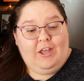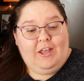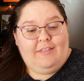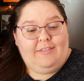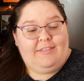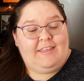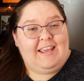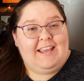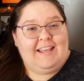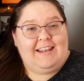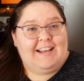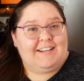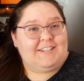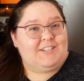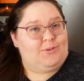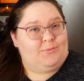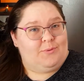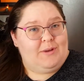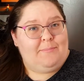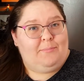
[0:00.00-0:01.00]
The
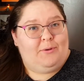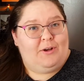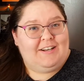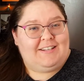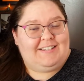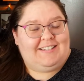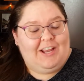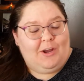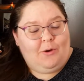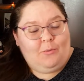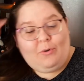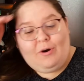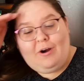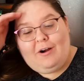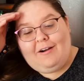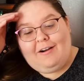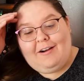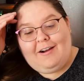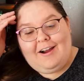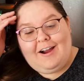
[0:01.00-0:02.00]
next 3 books
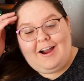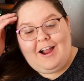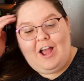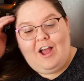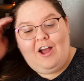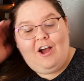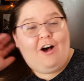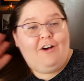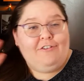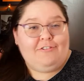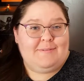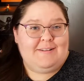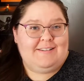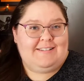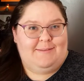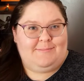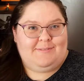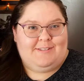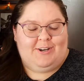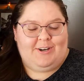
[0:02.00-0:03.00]
were all from the
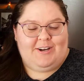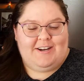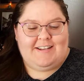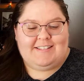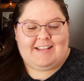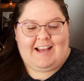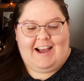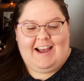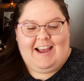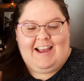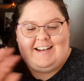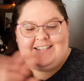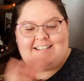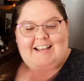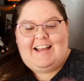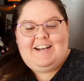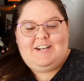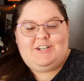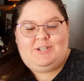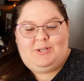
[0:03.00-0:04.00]
same series. I
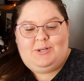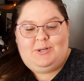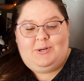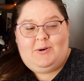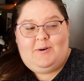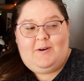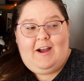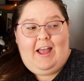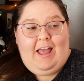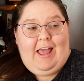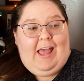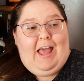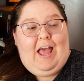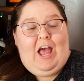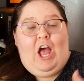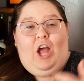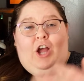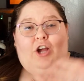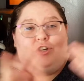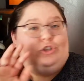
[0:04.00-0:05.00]
decided to
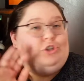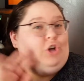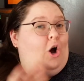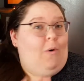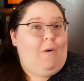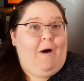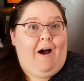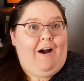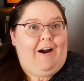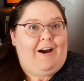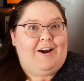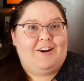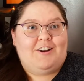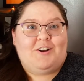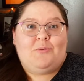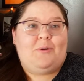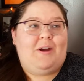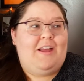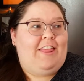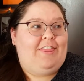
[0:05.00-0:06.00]
go
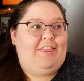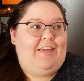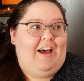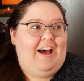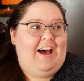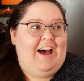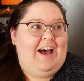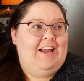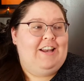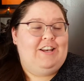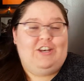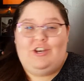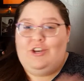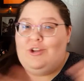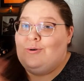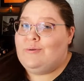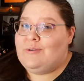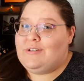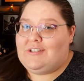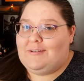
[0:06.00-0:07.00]
hard with a
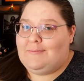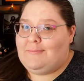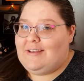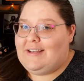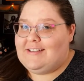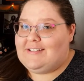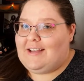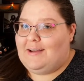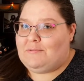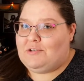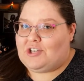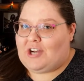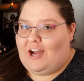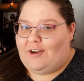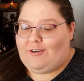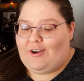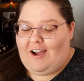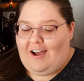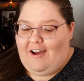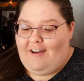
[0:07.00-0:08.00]
new to me
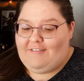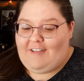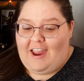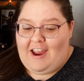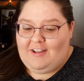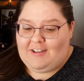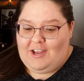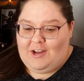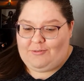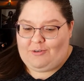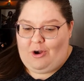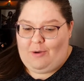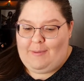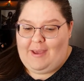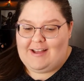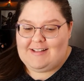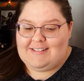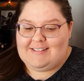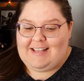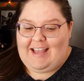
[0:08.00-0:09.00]
subgenre of alien
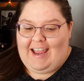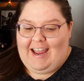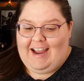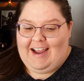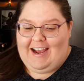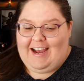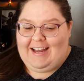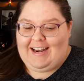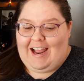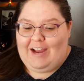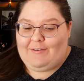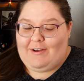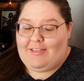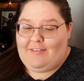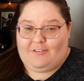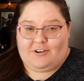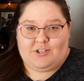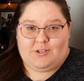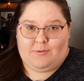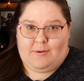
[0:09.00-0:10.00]
romance, and I read the
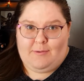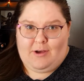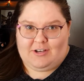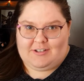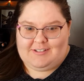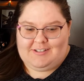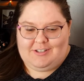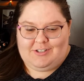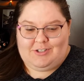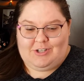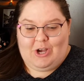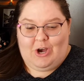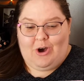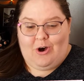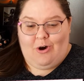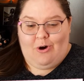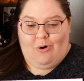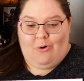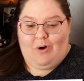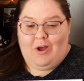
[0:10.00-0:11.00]
first 3 books.
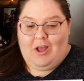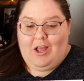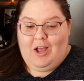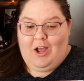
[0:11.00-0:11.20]
So